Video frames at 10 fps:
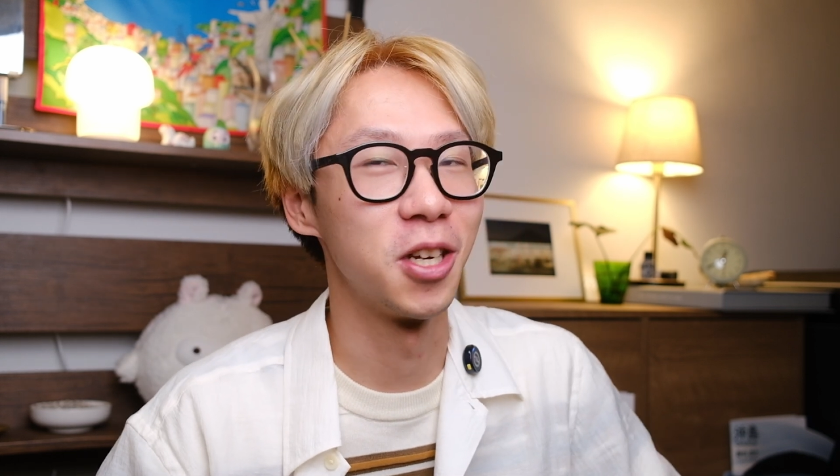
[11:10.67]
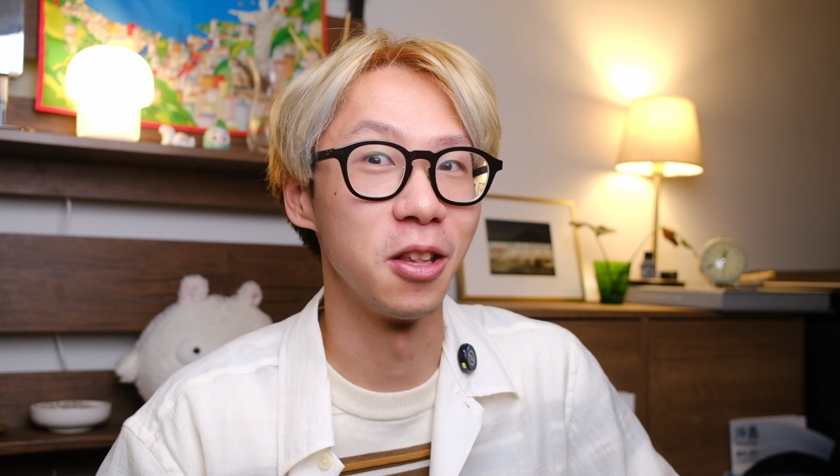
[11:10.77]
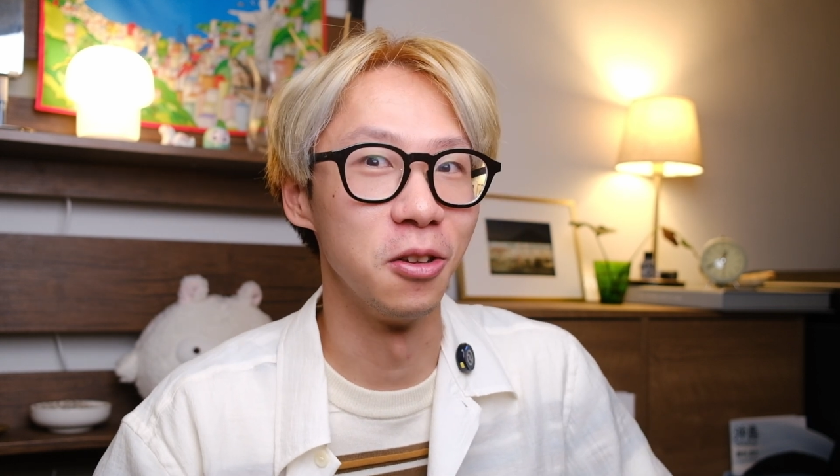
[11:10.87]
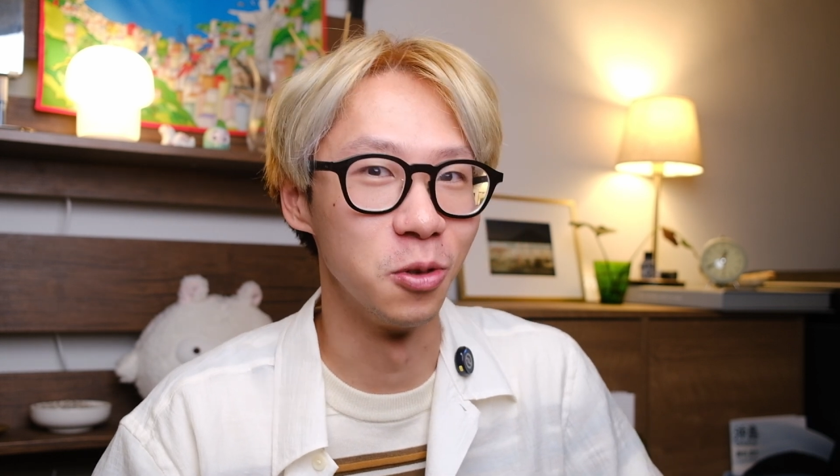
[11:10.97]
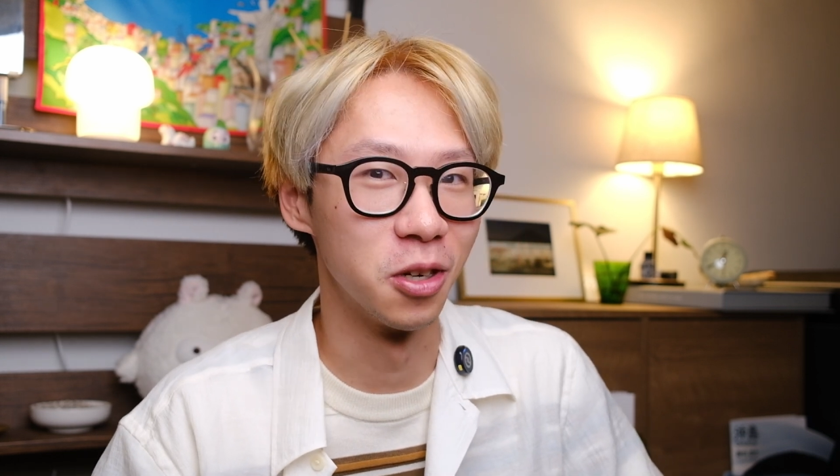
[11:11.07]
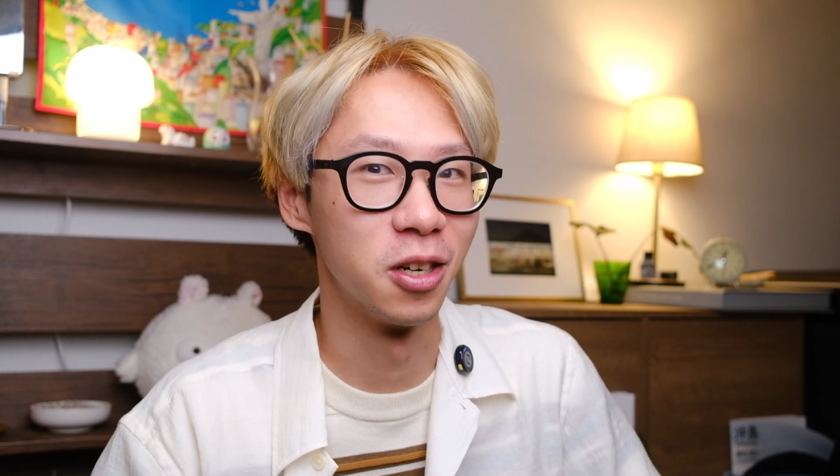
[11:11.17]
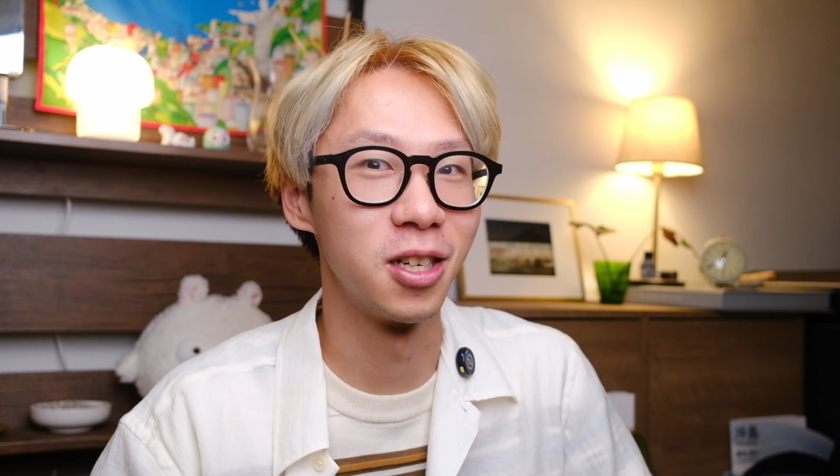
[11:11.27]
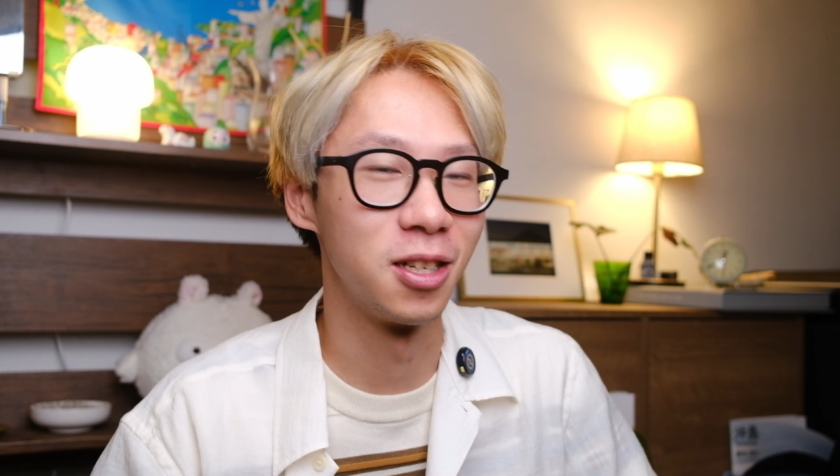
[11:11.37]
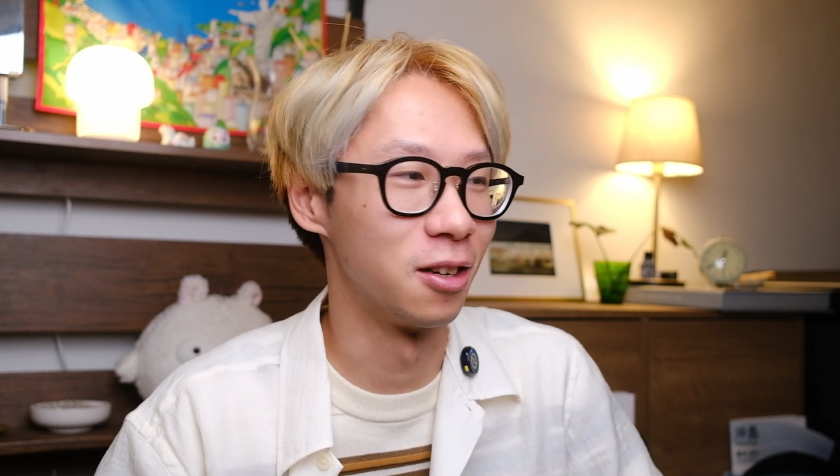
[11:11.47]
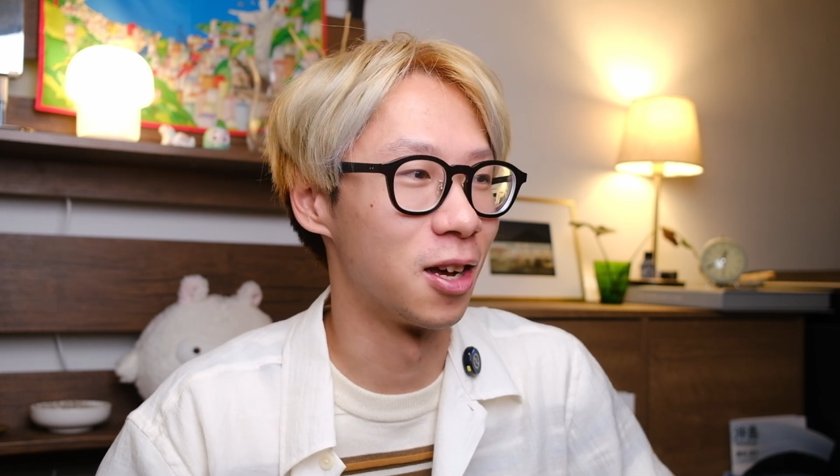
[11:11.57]
user
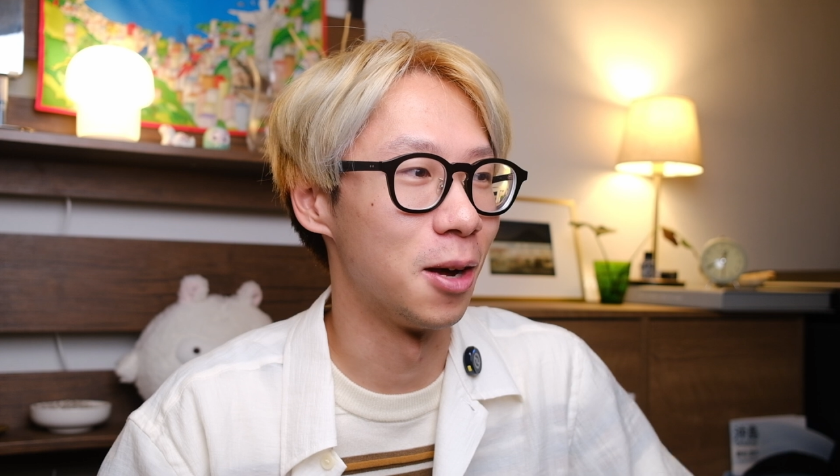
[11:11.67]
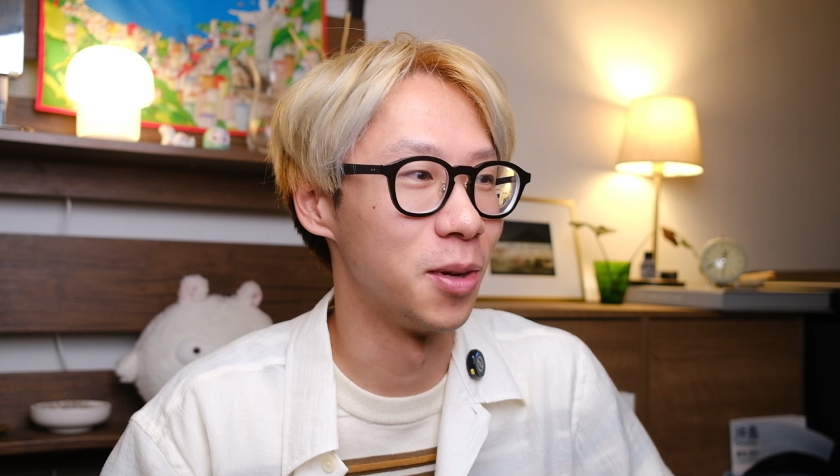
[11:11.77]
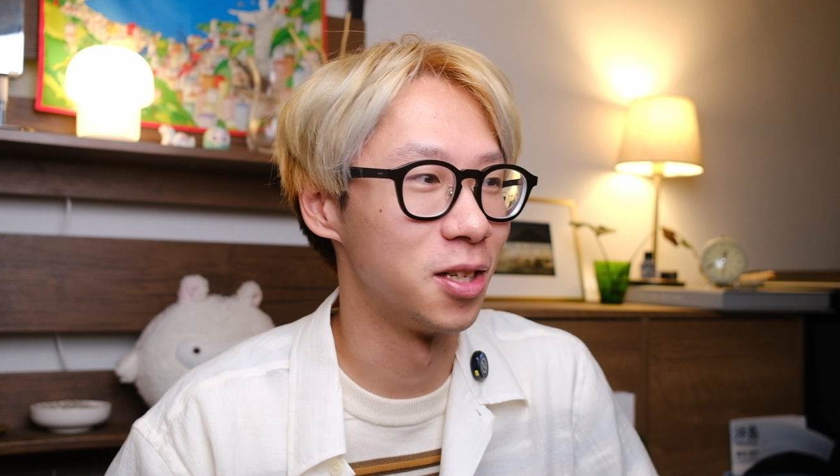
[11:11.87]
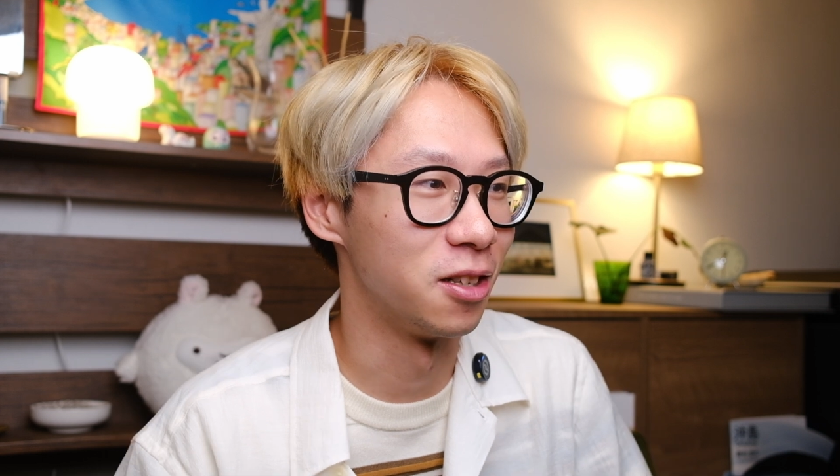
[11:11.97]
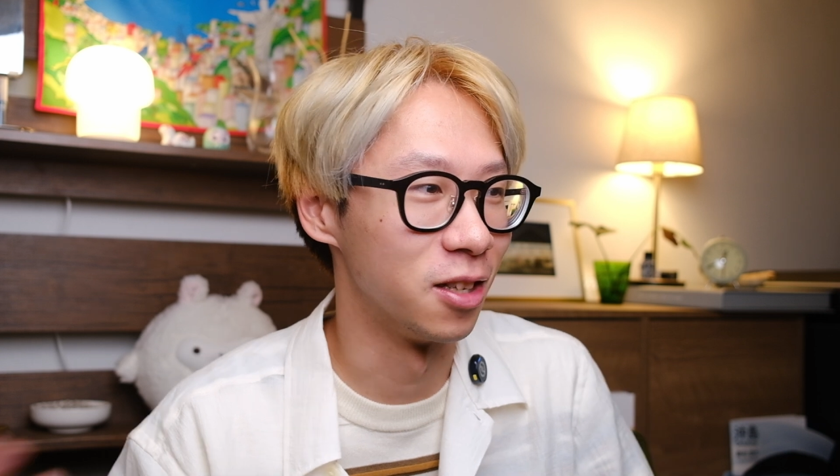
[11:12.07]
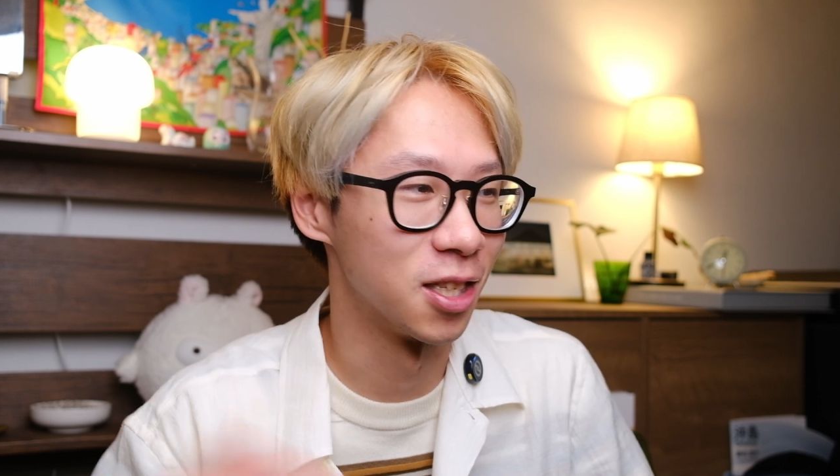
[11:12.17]
to come into the